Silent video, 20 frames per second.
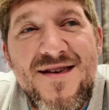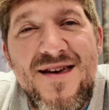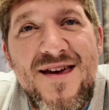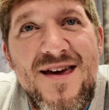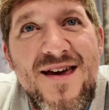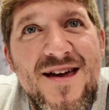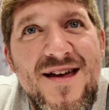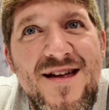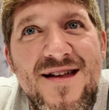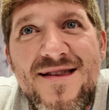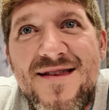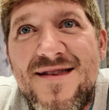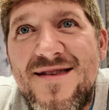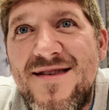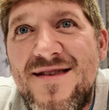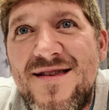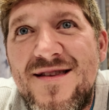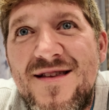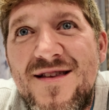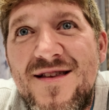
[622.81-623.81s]
And
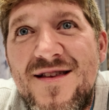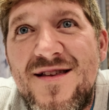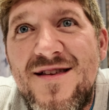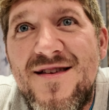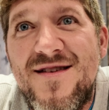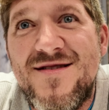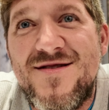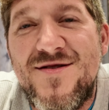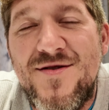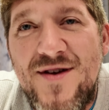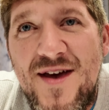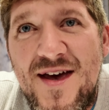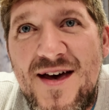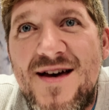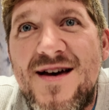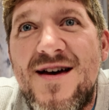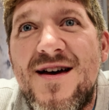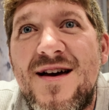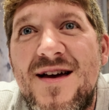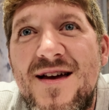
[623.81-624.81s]
so
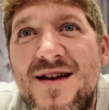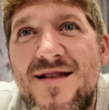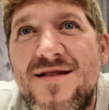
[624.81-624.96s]
yeah,